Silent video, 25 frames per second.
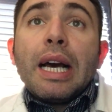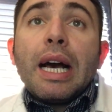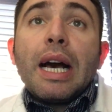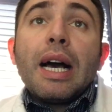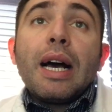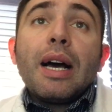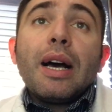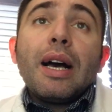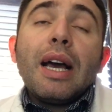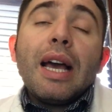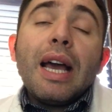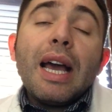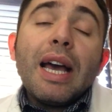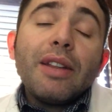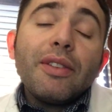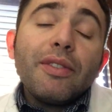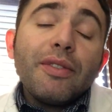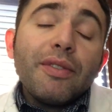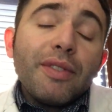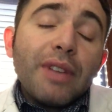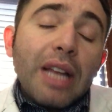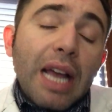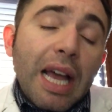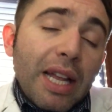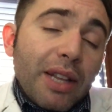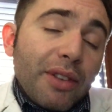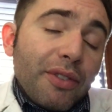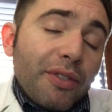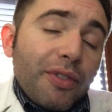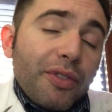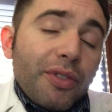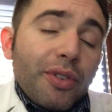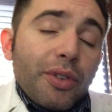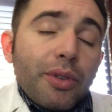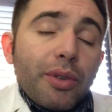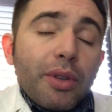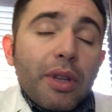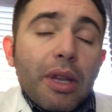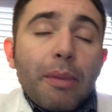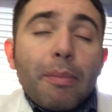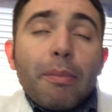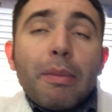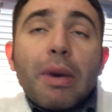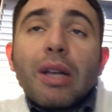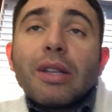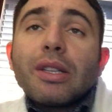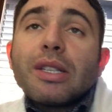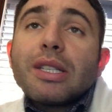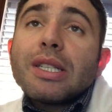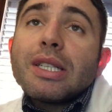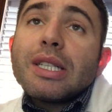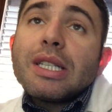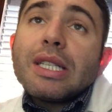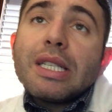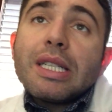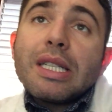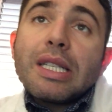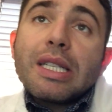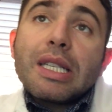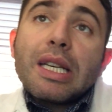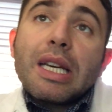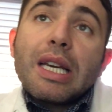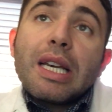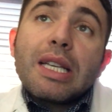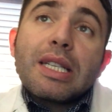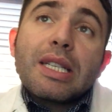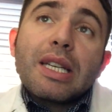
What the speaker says: Hand, foot, and mouth disease